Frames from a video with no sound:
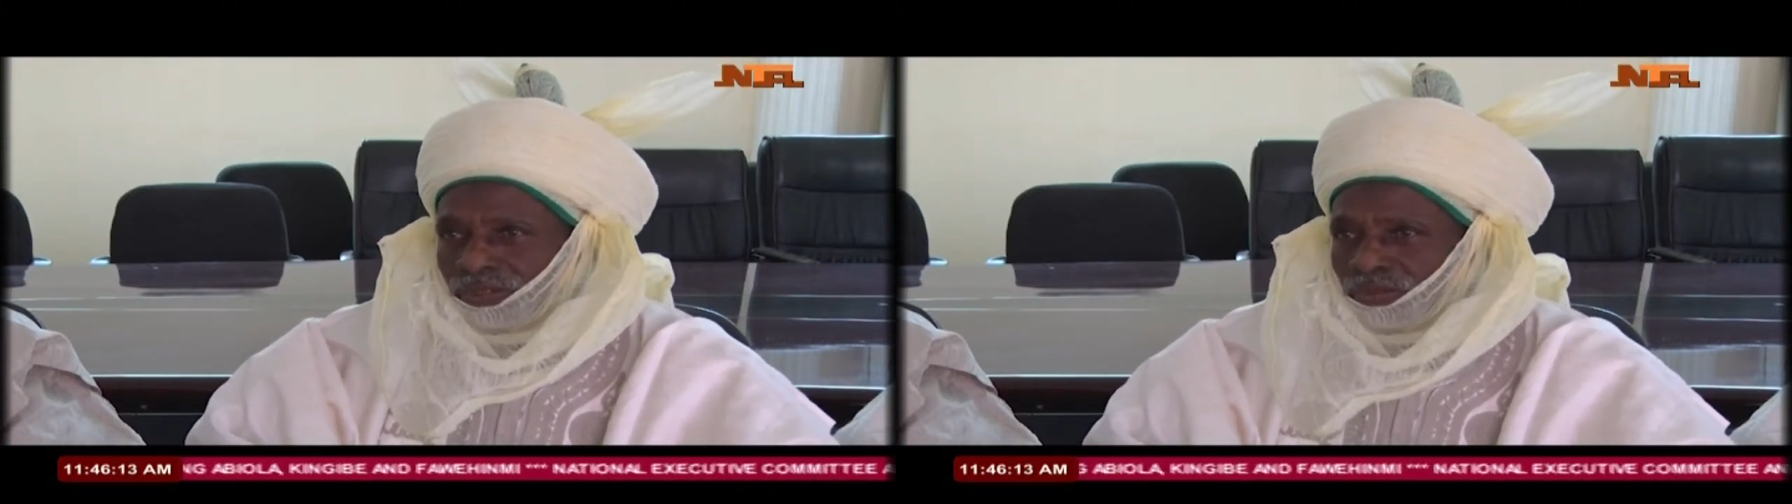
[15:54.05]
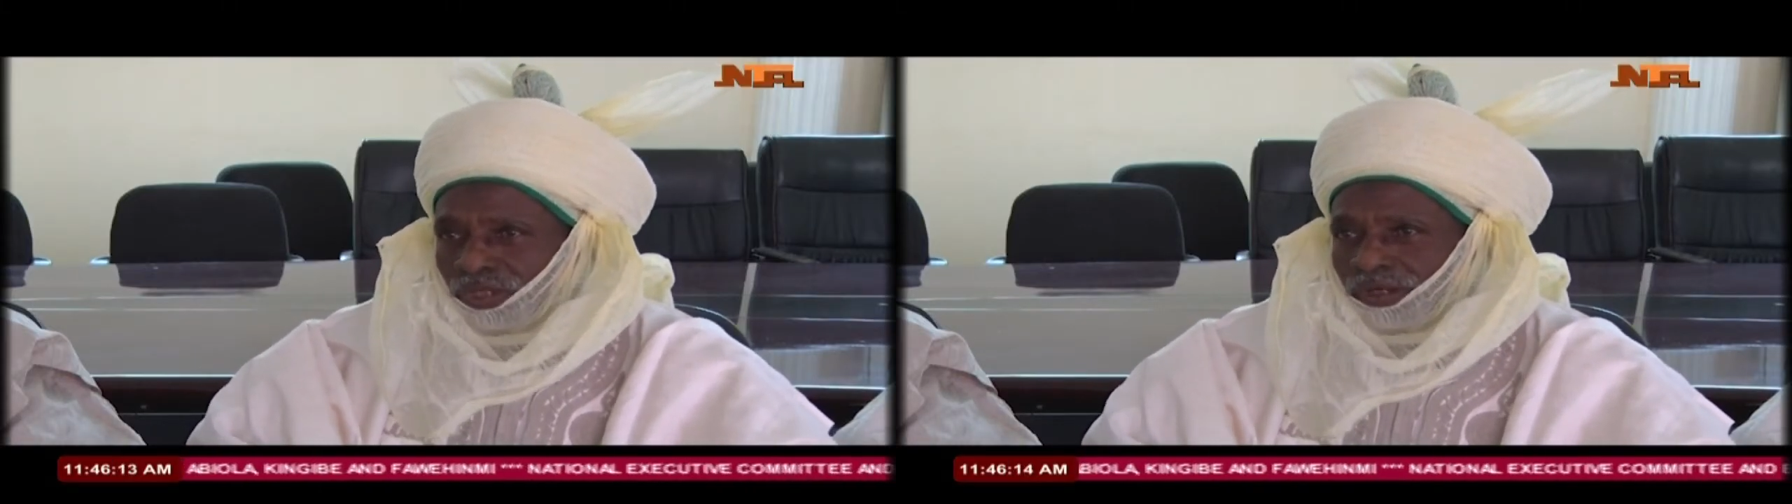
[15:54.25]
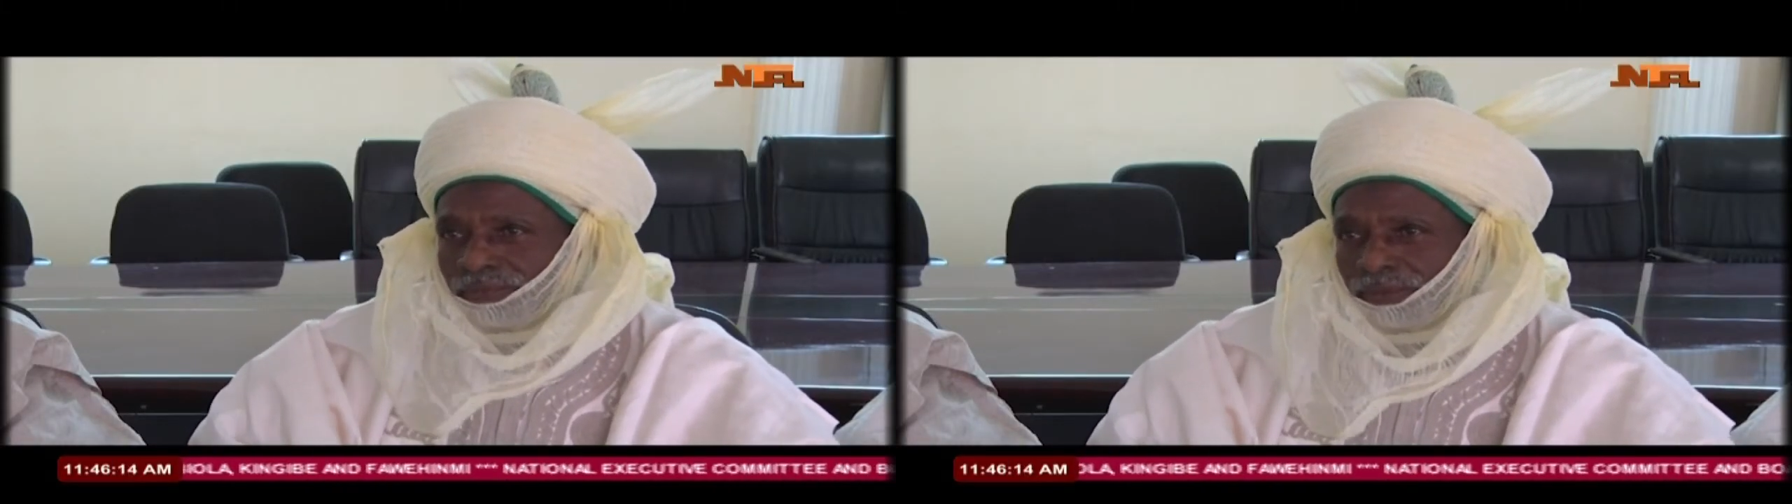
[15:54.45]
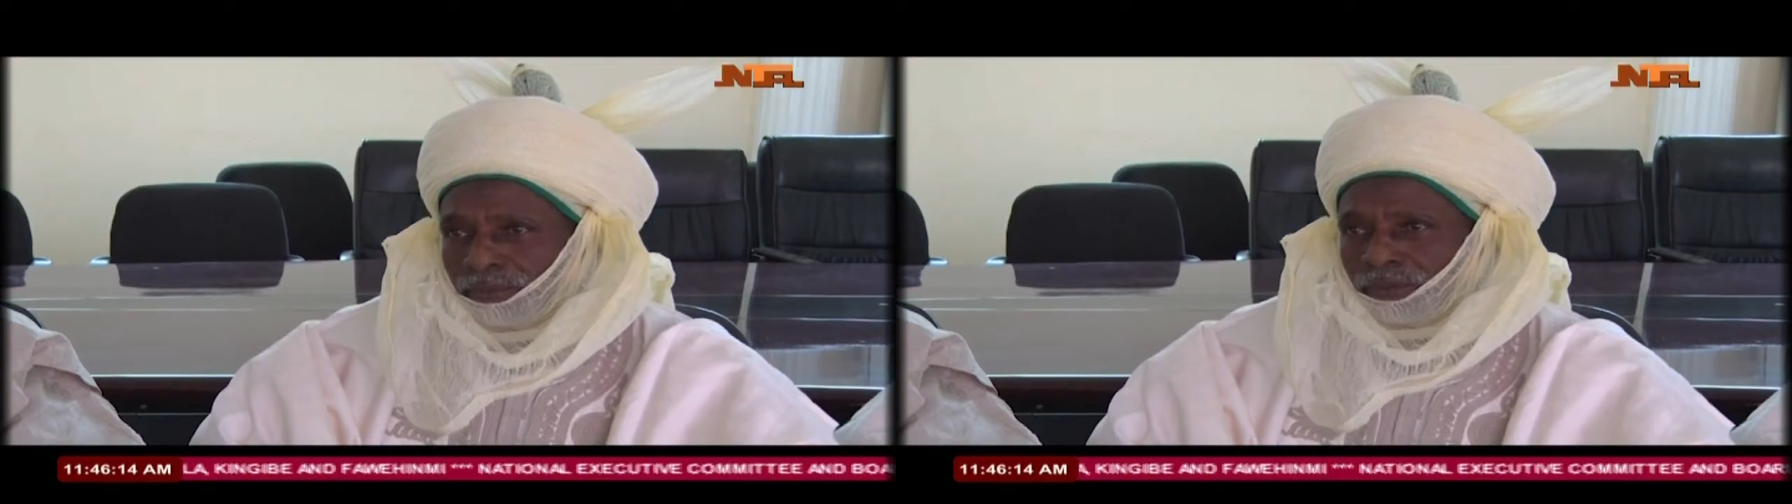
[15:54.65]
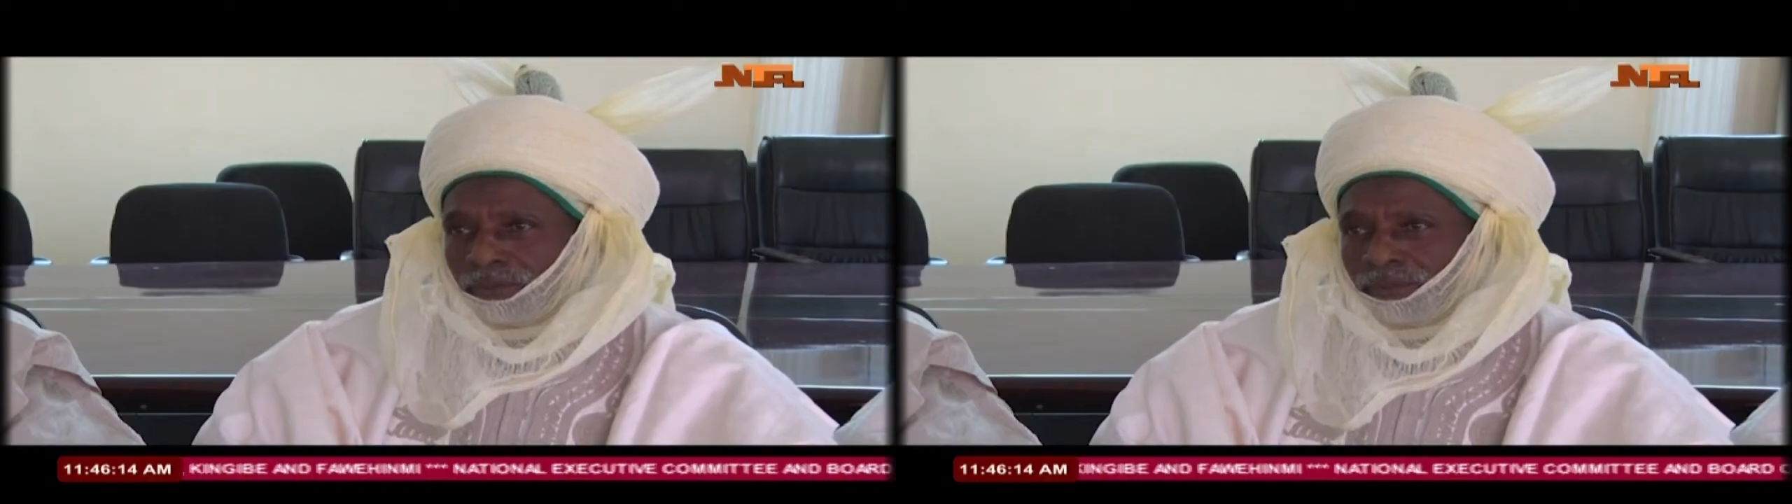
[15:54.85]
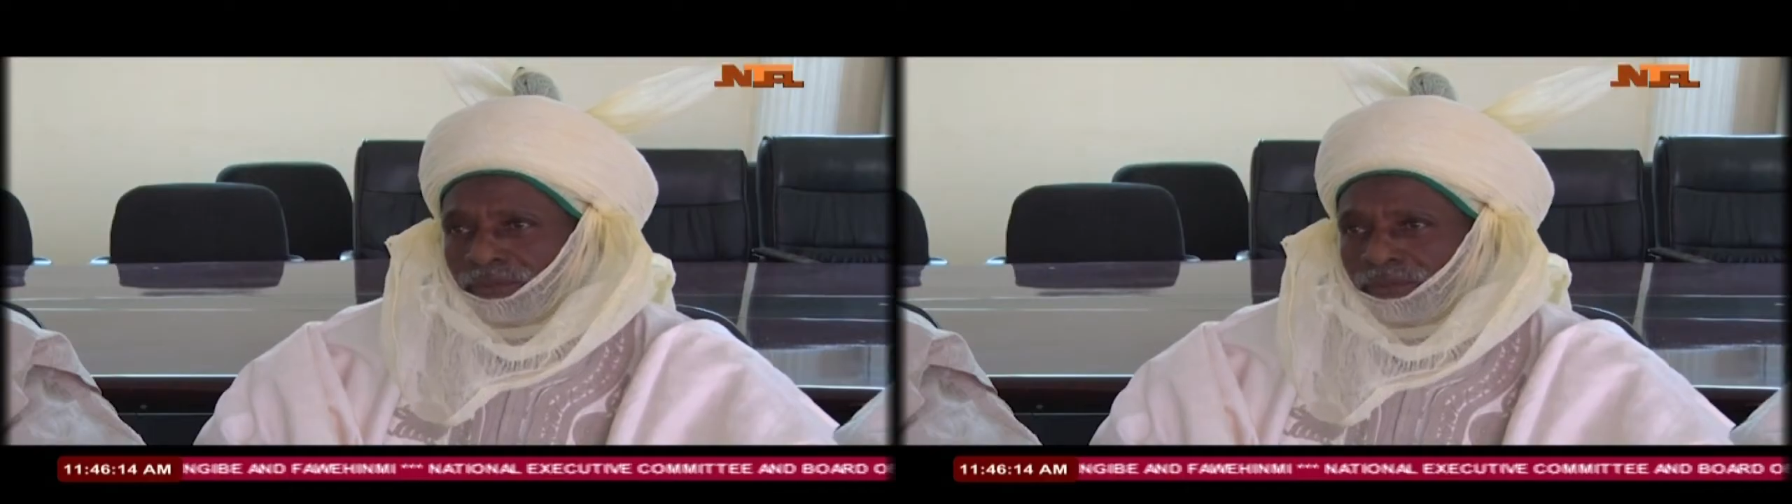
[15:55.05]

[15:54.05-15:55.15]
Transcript: between our people.